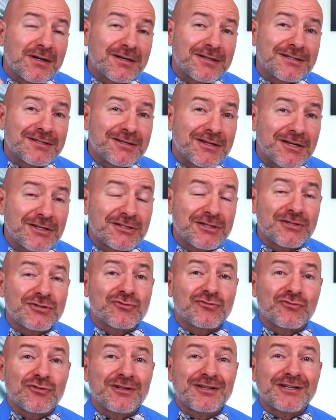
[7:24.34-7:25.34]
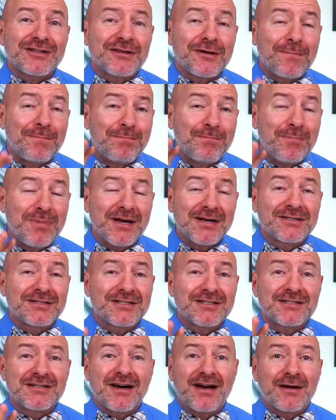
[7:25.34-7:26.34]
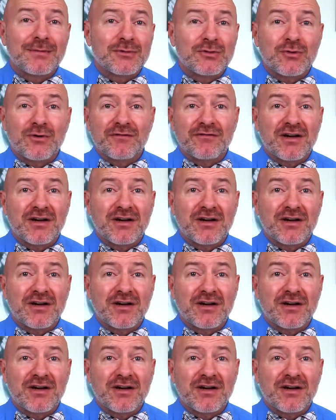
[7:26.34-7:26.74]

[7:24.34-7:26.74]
because this is really the best time to